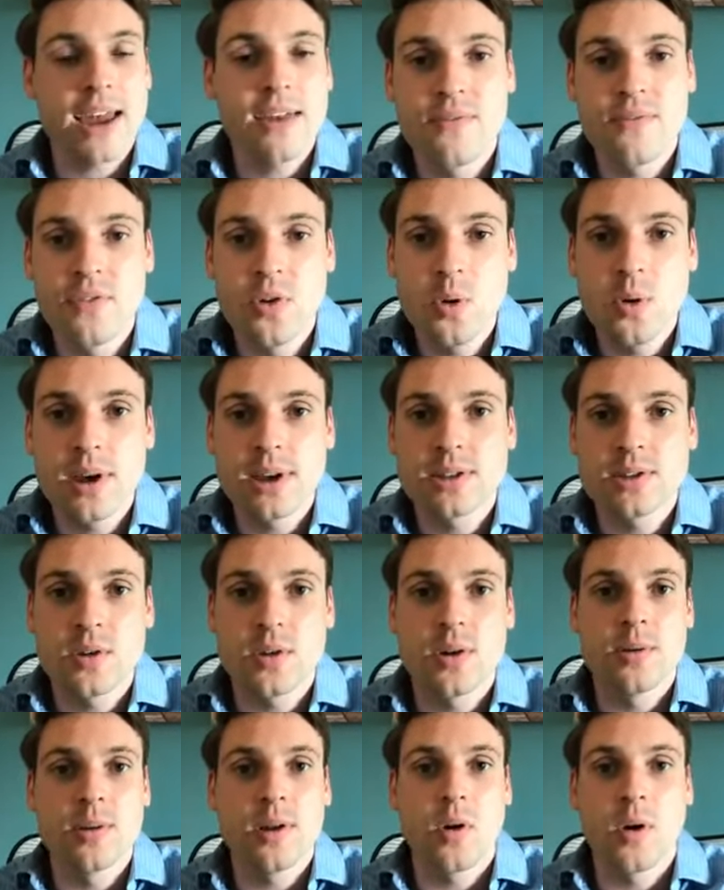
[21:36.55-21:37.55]
I can focus
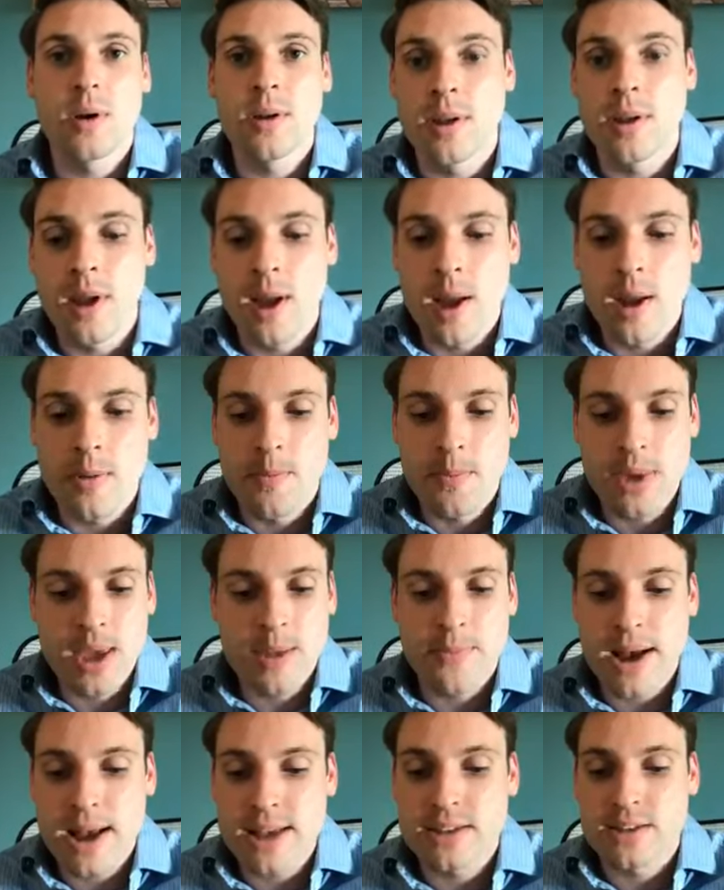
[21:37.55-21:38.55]
on
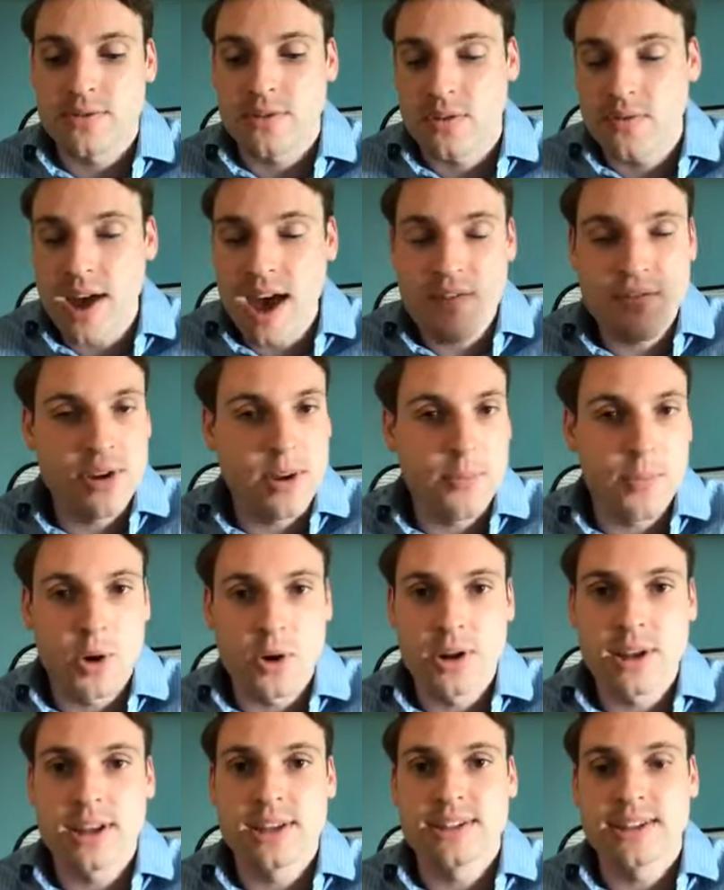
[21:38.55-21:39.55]
being positive, of having a
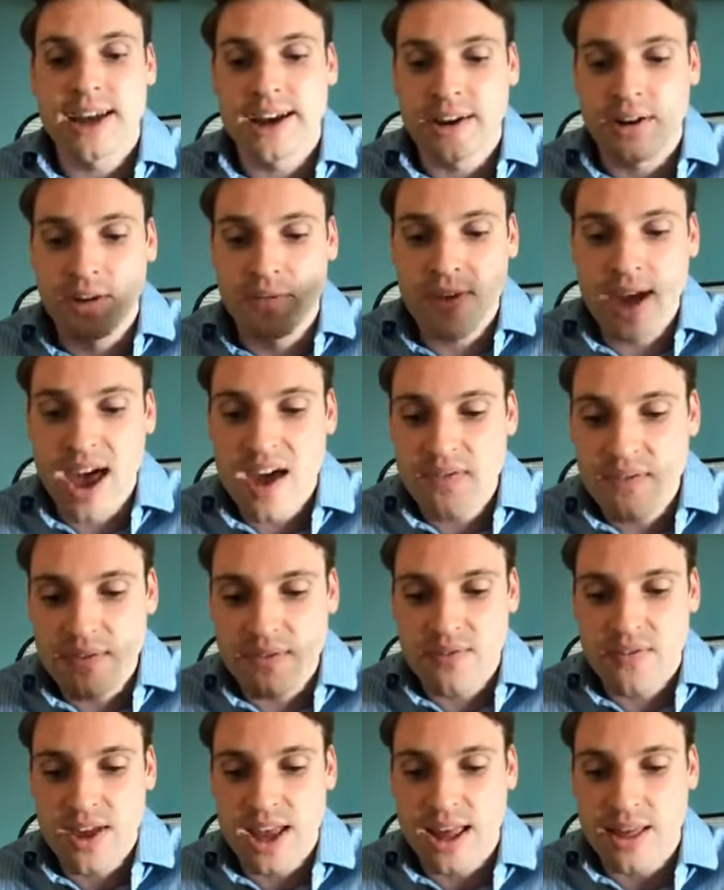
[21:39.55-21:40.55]
burning desire, of
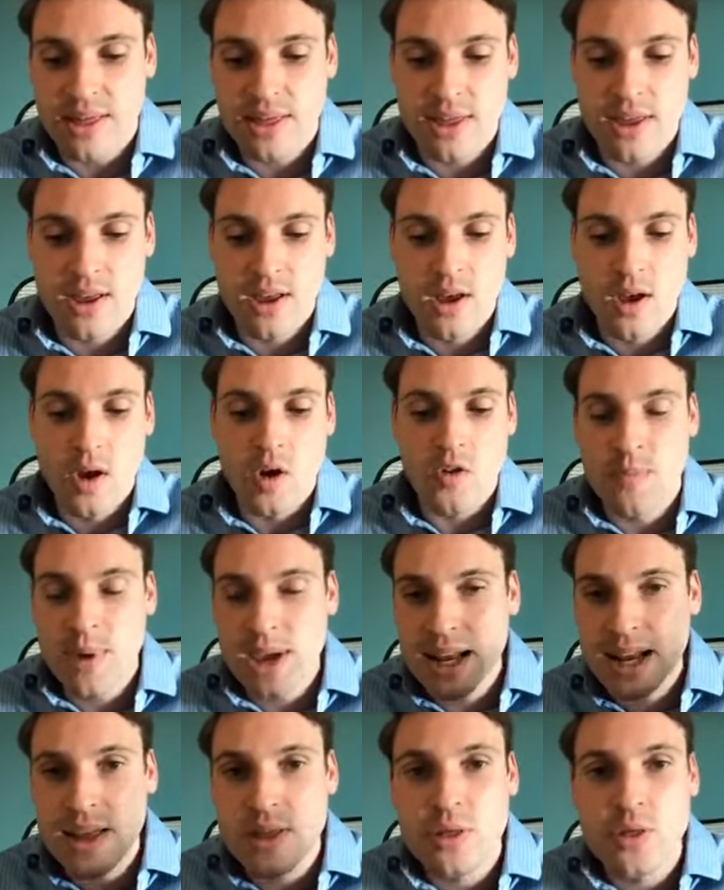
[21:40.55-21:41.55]
having faith, of
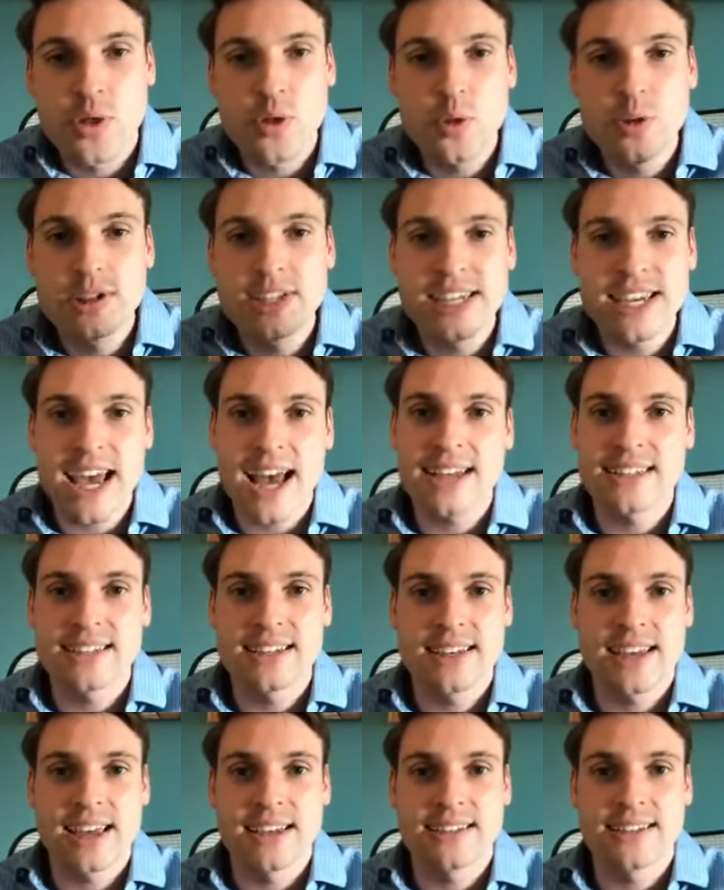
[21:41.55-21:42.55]
being
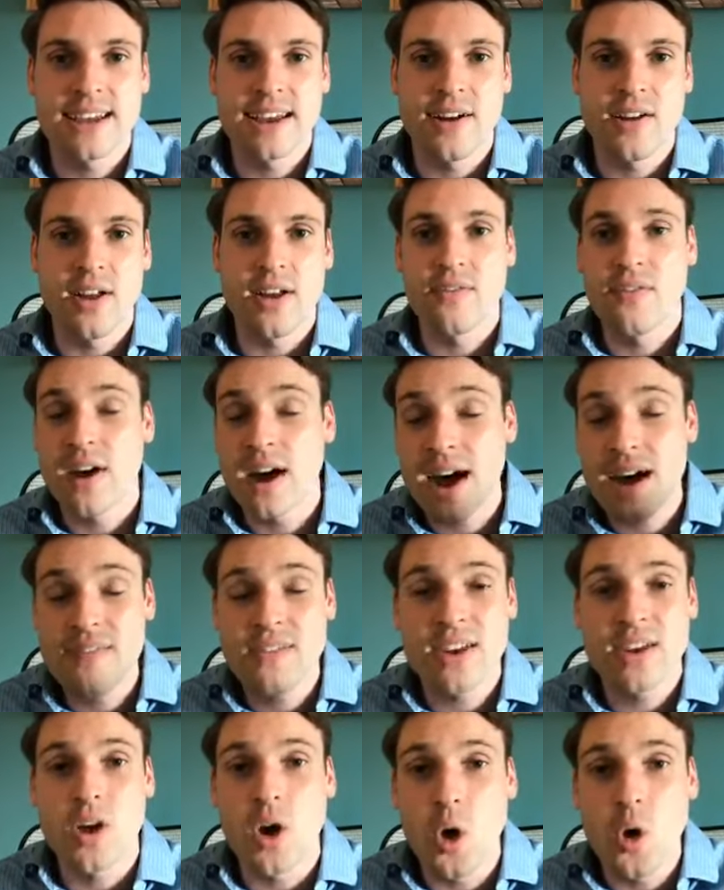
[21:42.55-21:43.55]
enthusiastic as hell, of
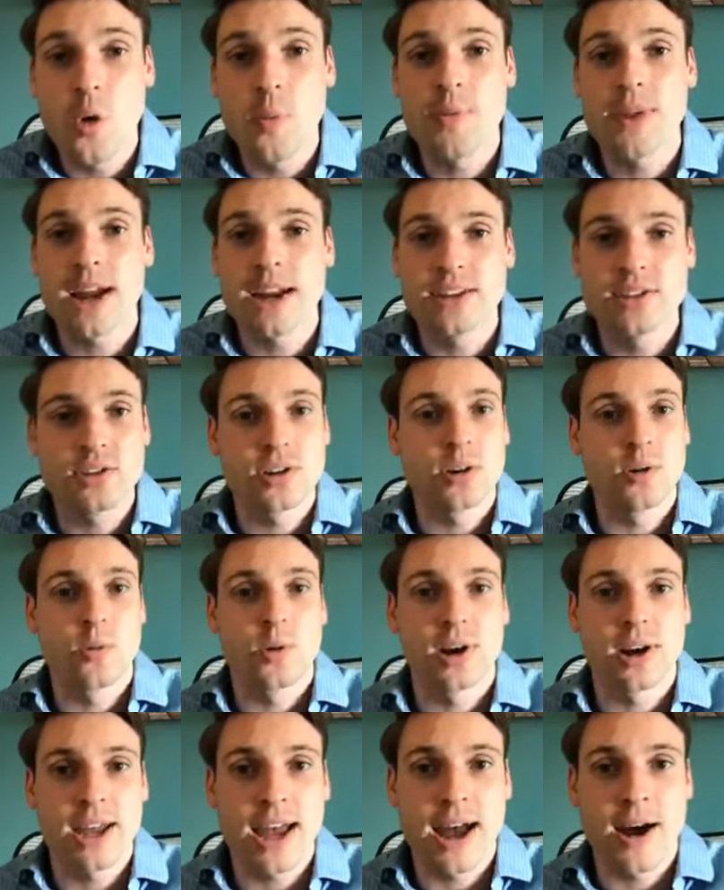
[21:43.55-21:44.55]
having hope that it's going to
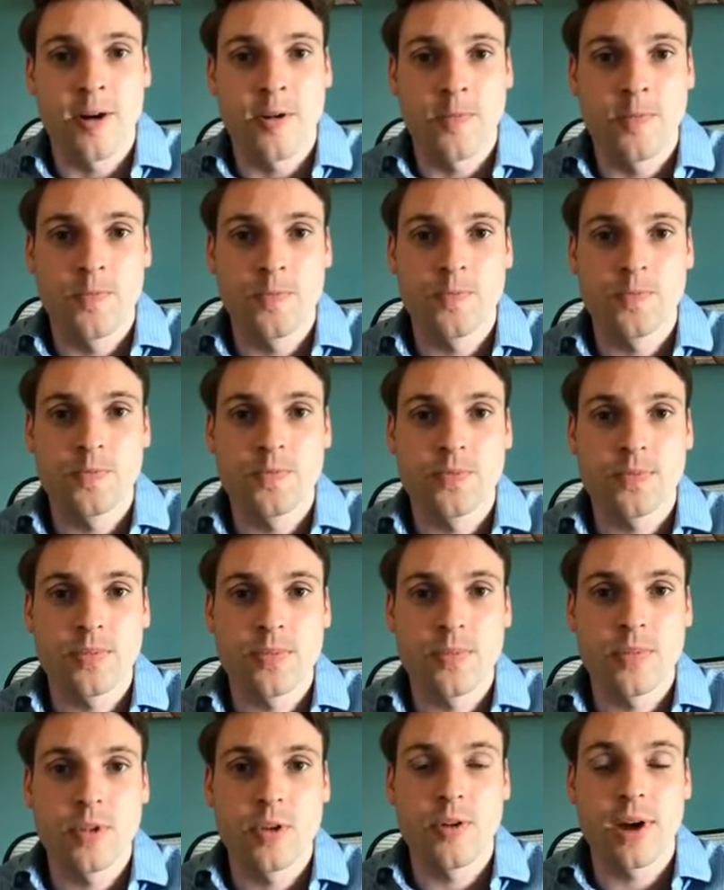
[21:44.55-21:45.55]
work out,
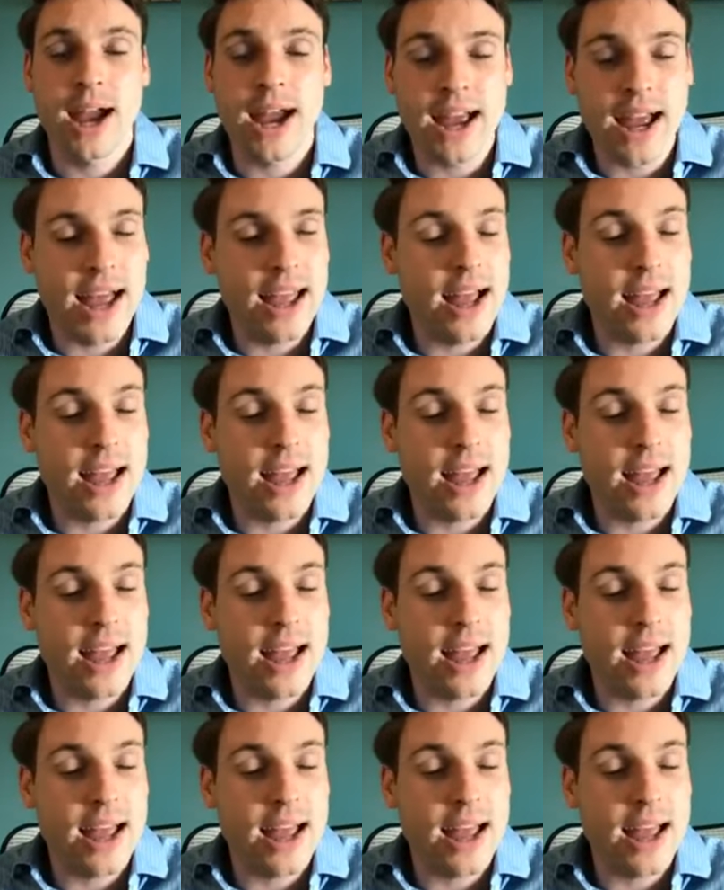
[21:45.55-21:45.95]
right?